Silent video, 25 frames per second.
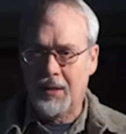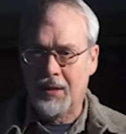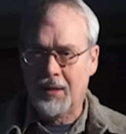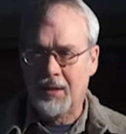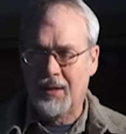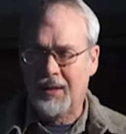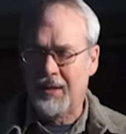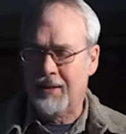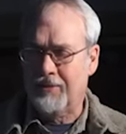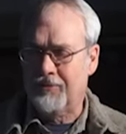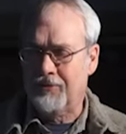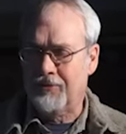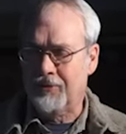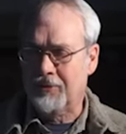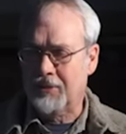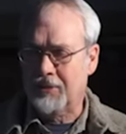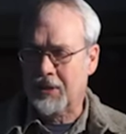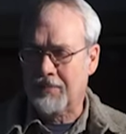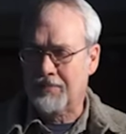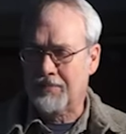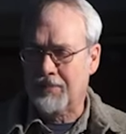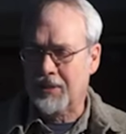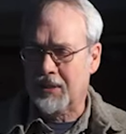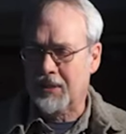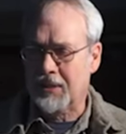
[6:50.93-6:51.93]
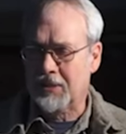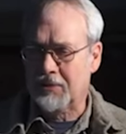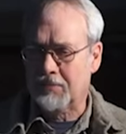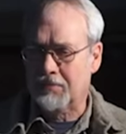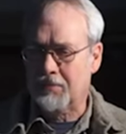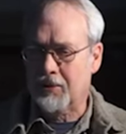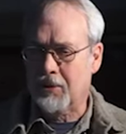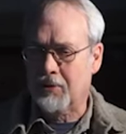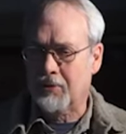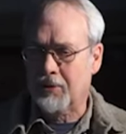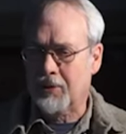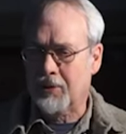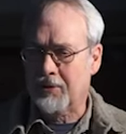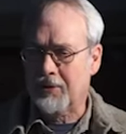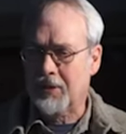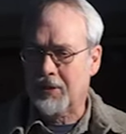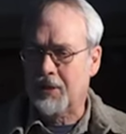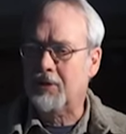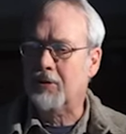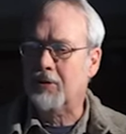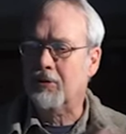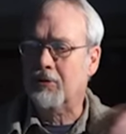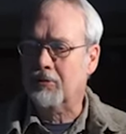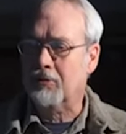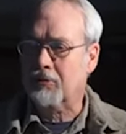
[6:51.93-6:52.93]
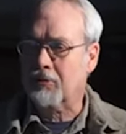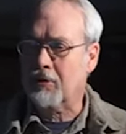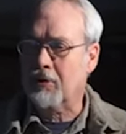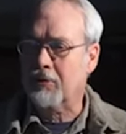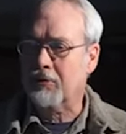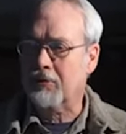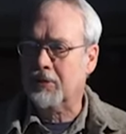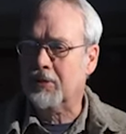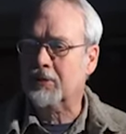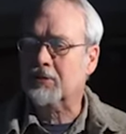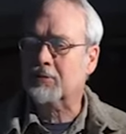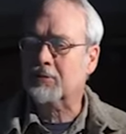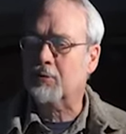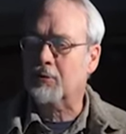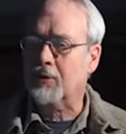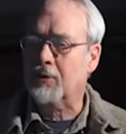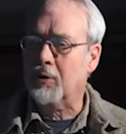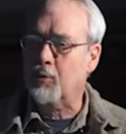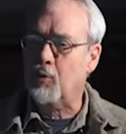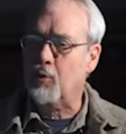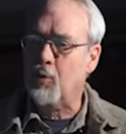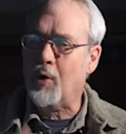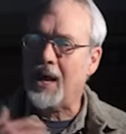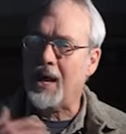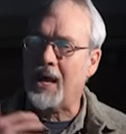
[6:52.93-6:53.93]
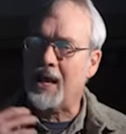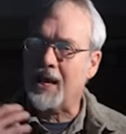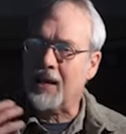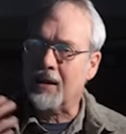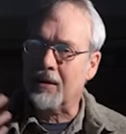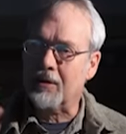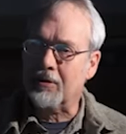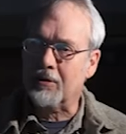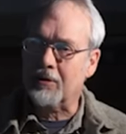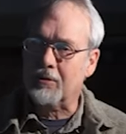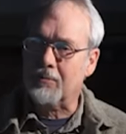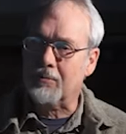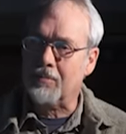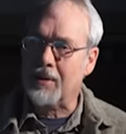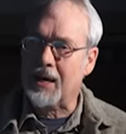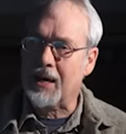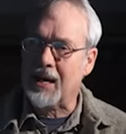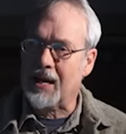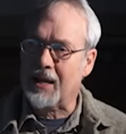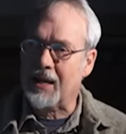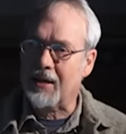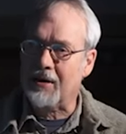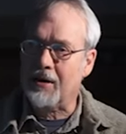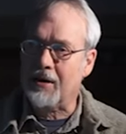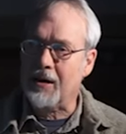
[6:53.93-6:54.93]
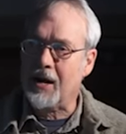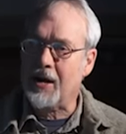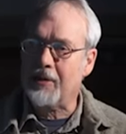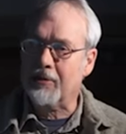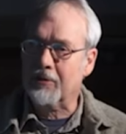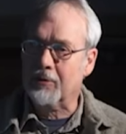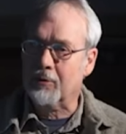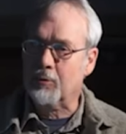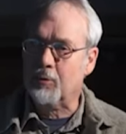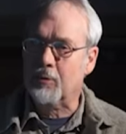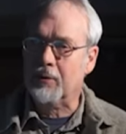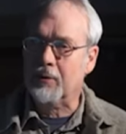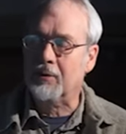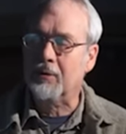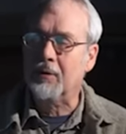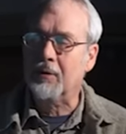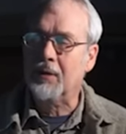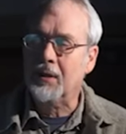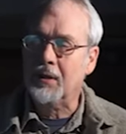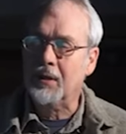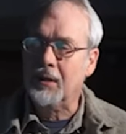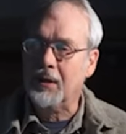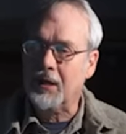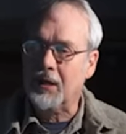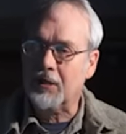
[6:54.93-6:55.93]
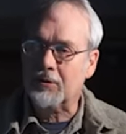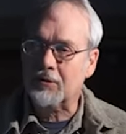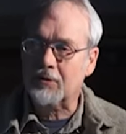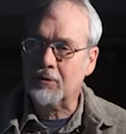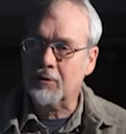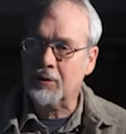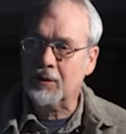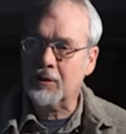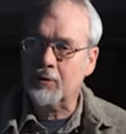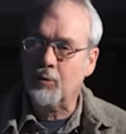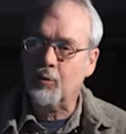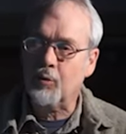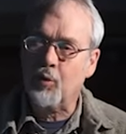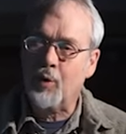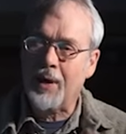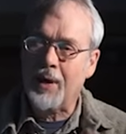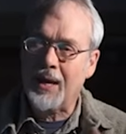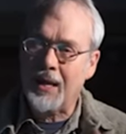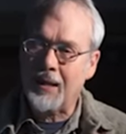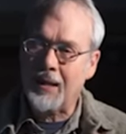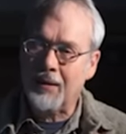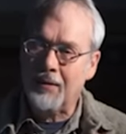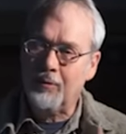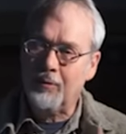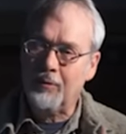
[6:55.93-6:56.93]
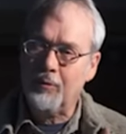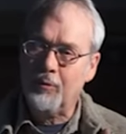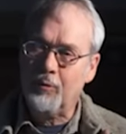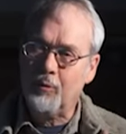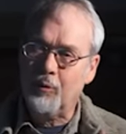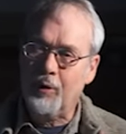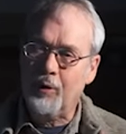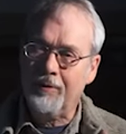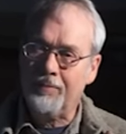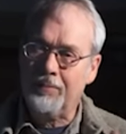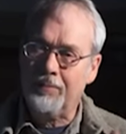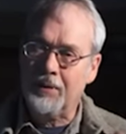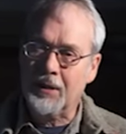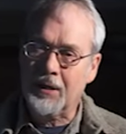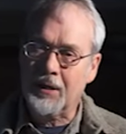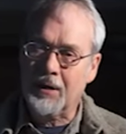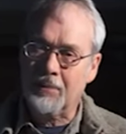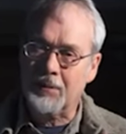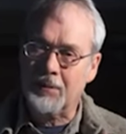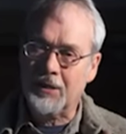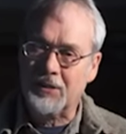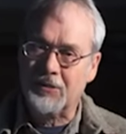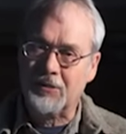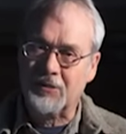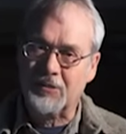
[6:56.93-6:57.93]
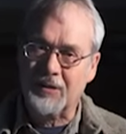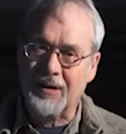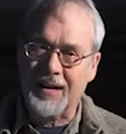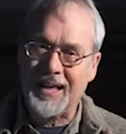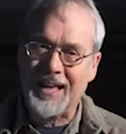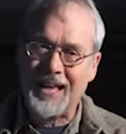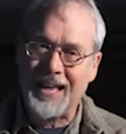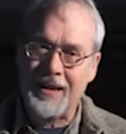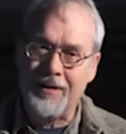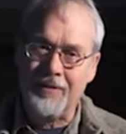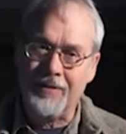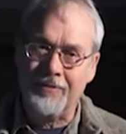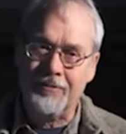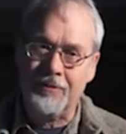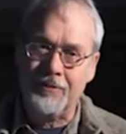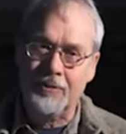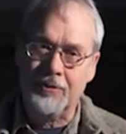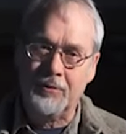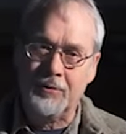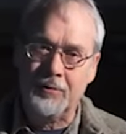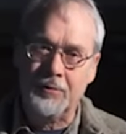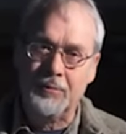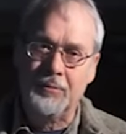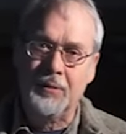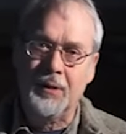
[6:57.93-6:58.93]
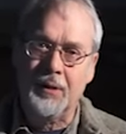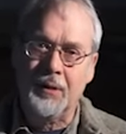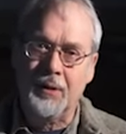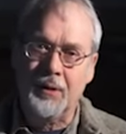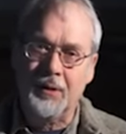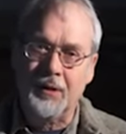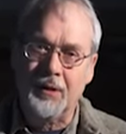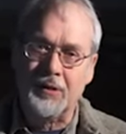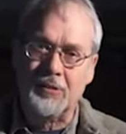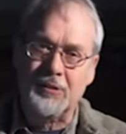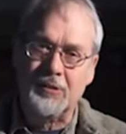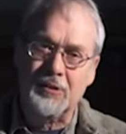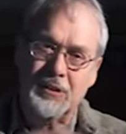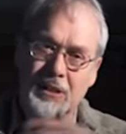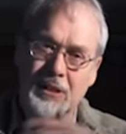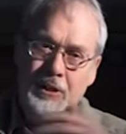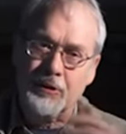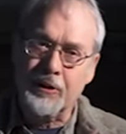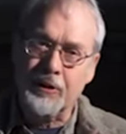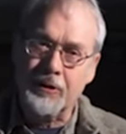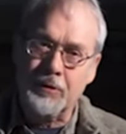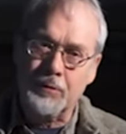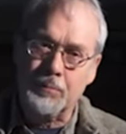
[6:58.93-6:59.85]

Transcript: if something is broken, then you throw this one away and you buy another one. And so in a way, we become enslaved to a serial